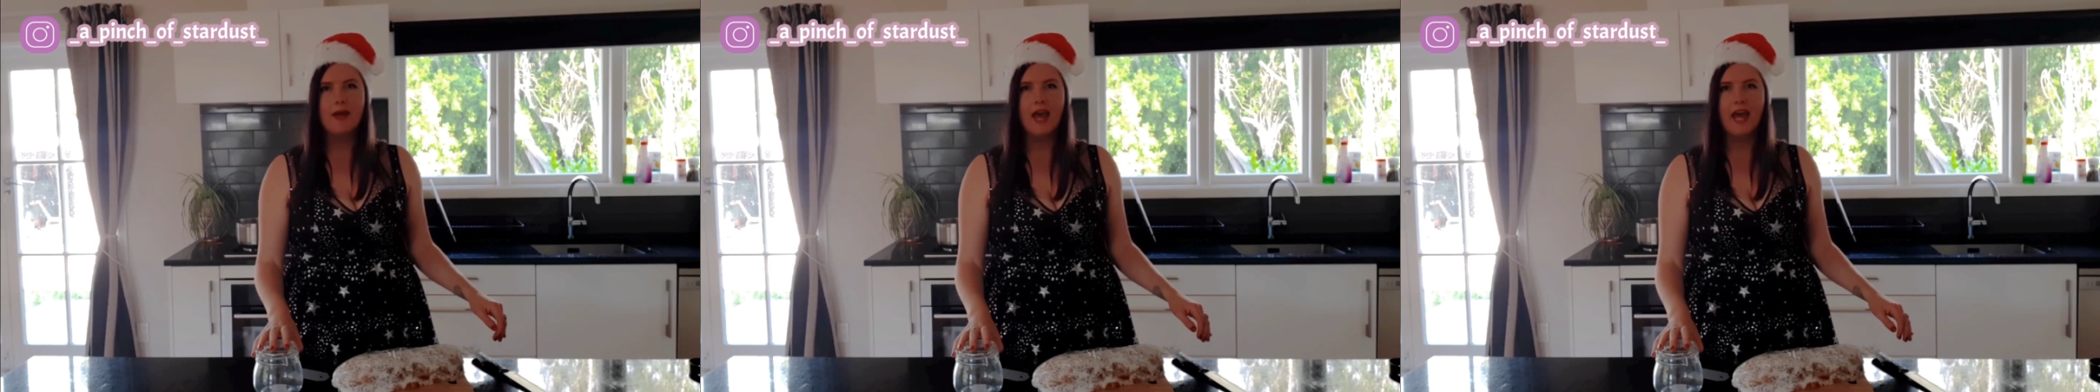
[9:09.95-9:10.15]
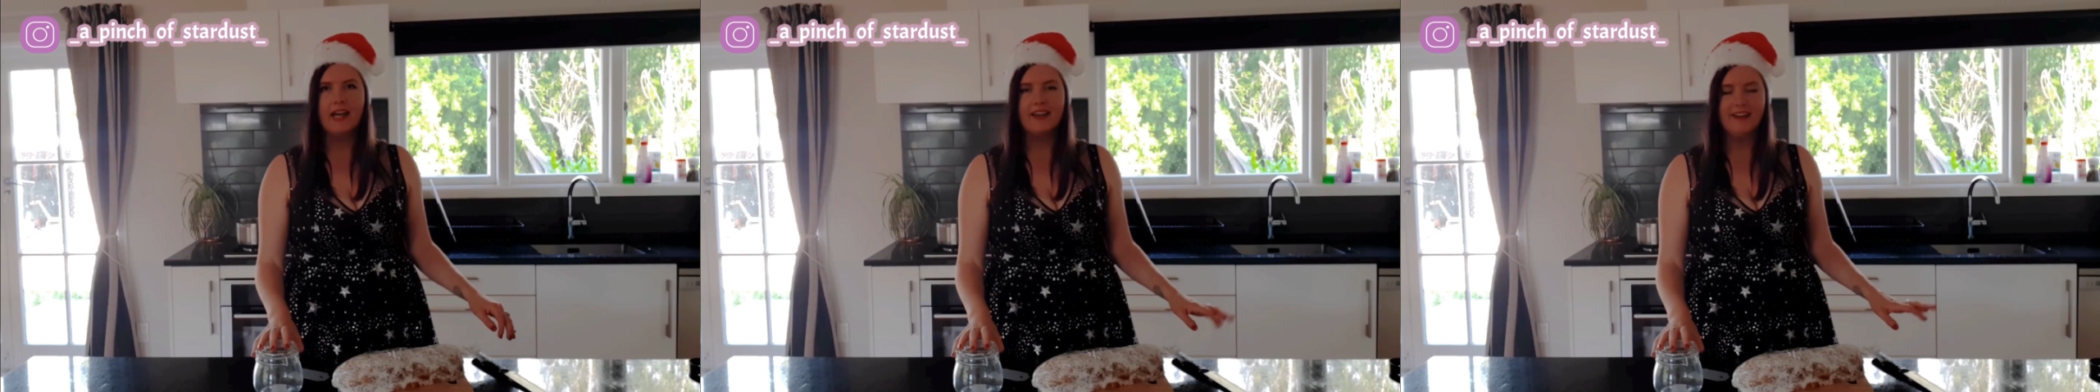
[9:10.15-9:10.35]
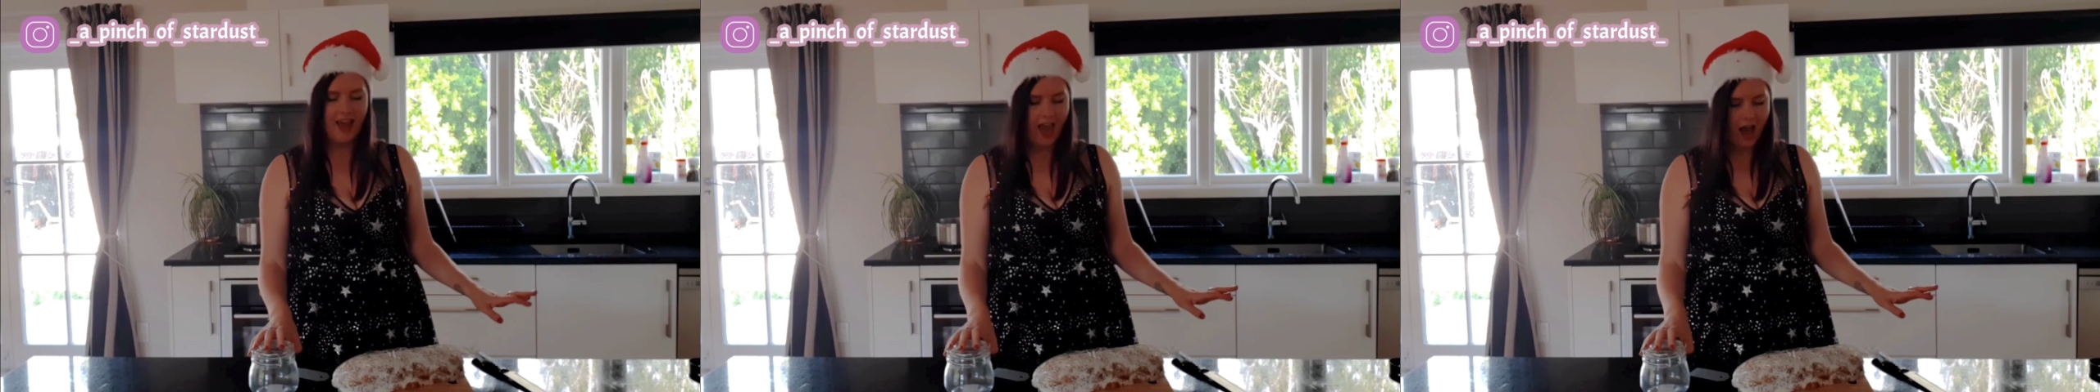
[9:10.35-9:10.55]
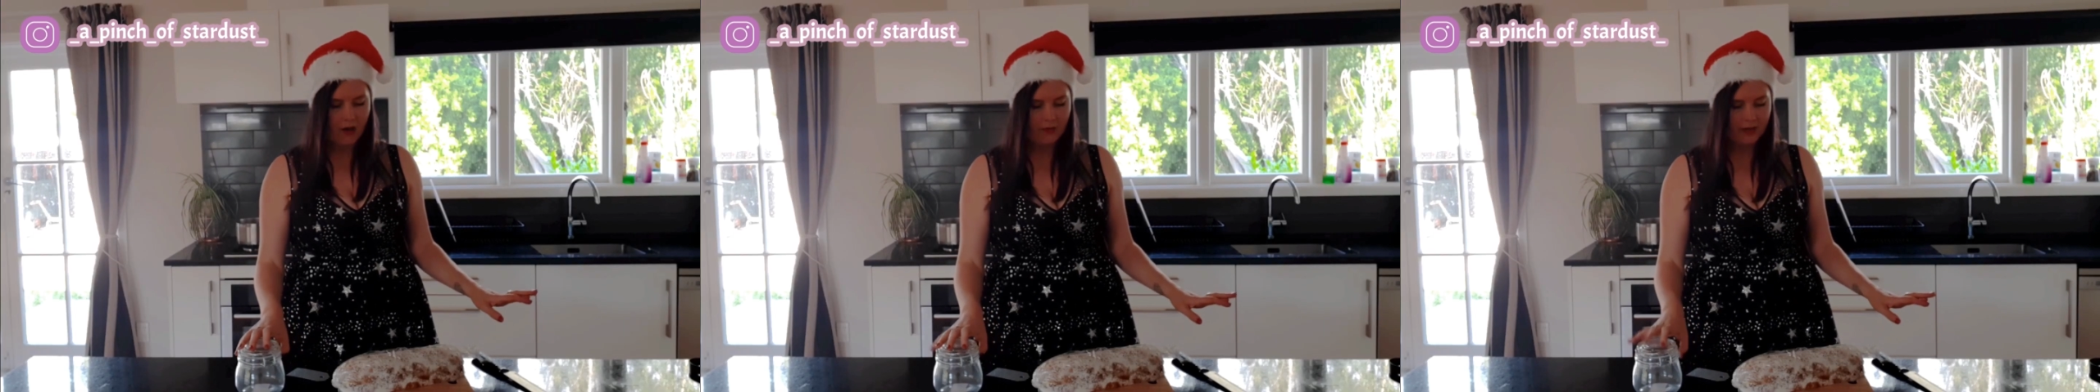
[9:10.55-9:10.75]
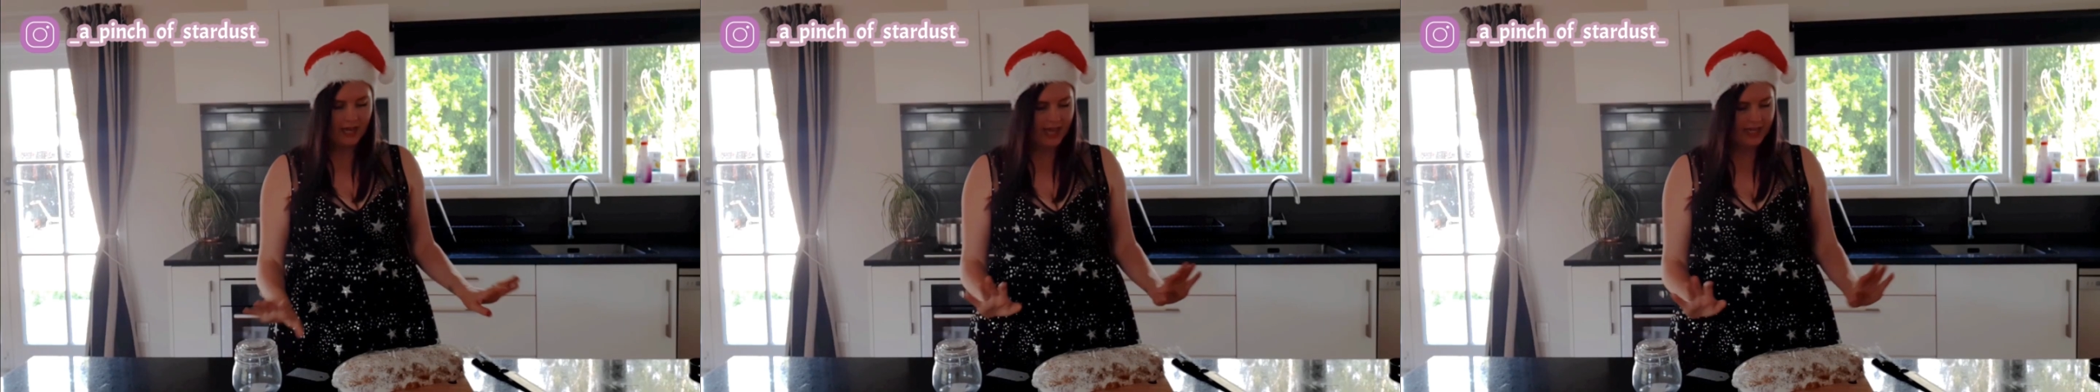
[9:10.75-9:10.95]
back an
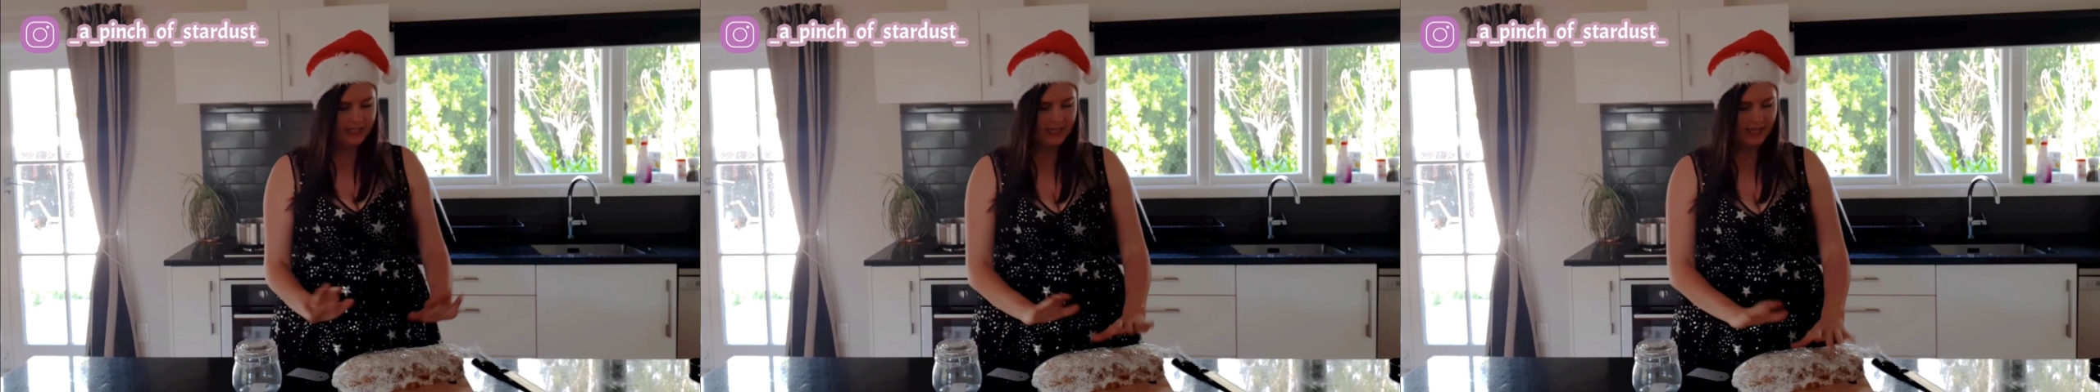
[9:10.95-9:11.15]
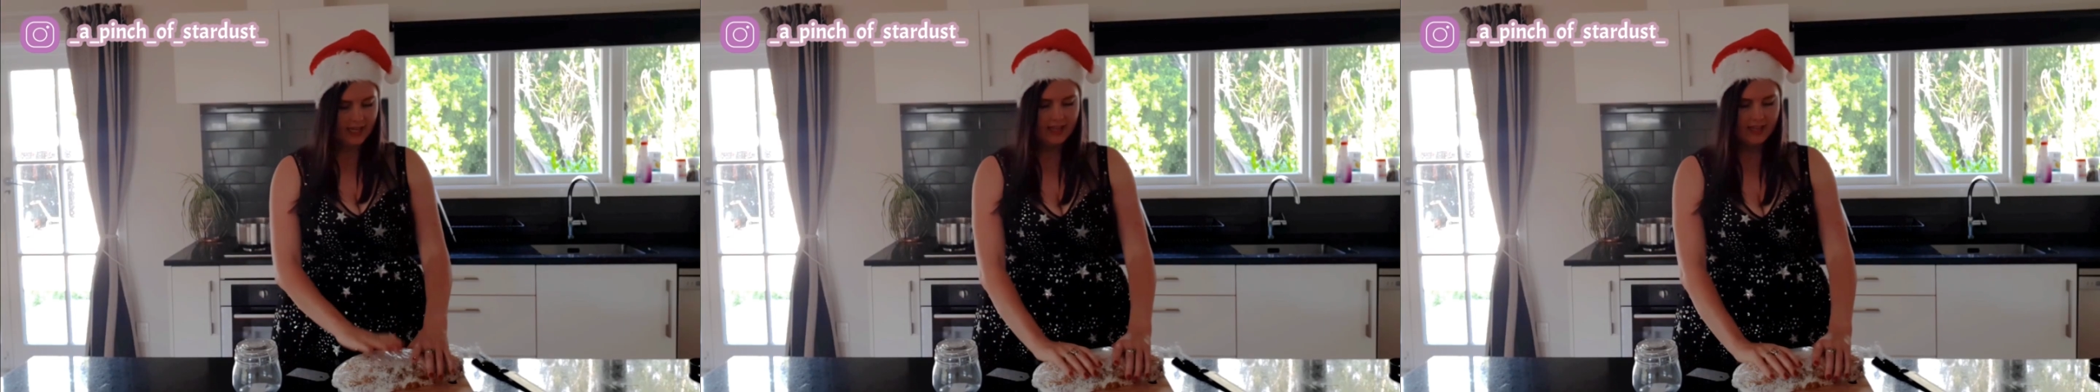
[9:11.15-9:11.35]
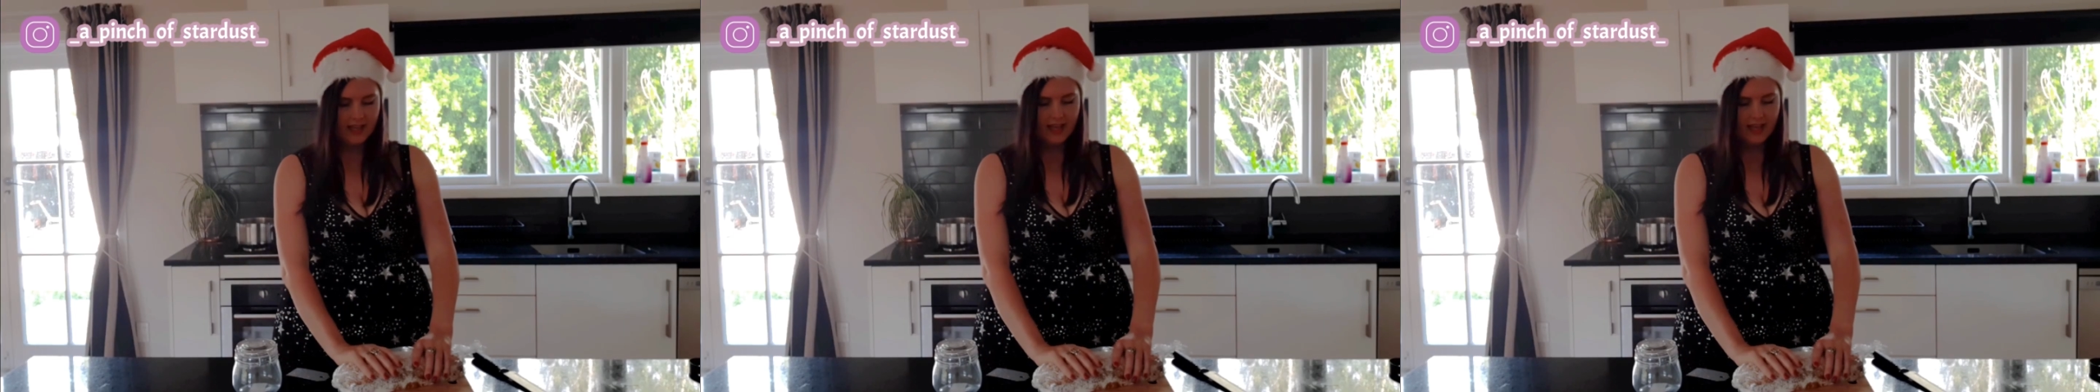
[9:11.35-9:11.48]
hour later.